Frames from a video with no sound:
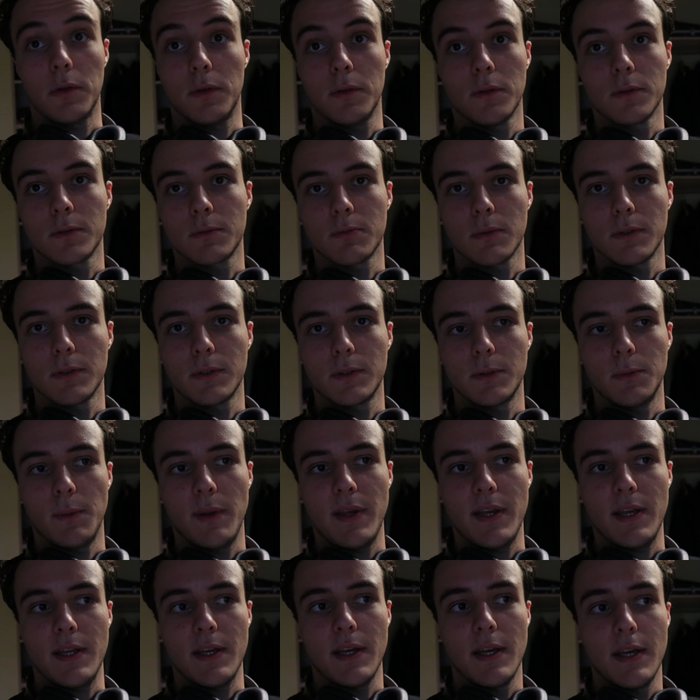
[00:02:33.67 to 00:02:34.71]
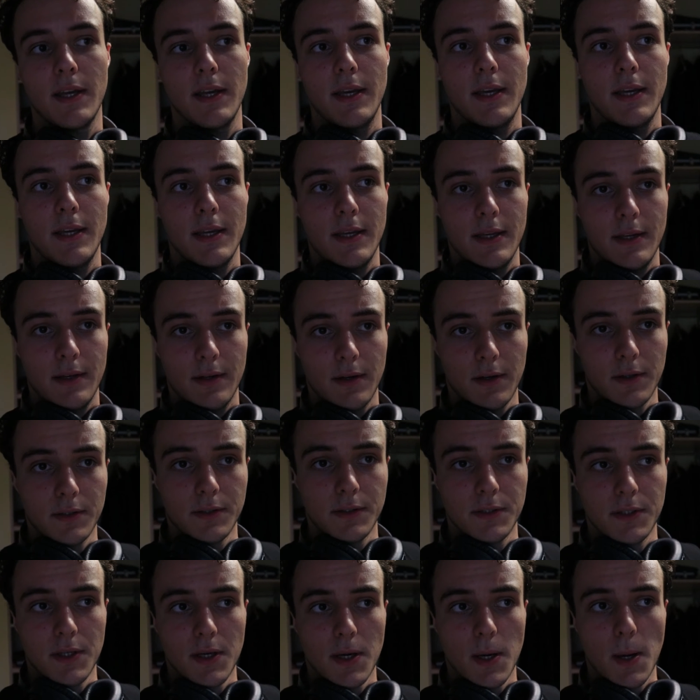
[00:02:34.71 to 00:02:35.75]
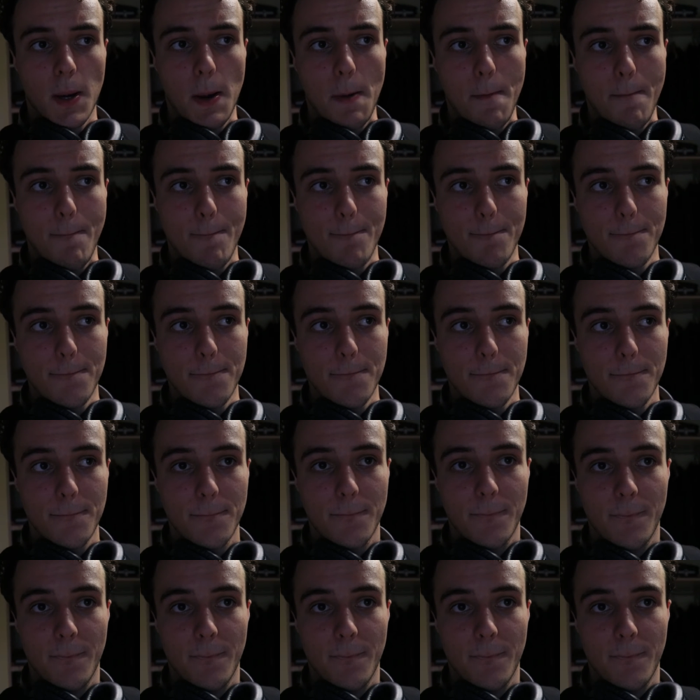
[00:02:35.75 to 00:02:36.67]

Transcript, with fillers: don't want to be on the um,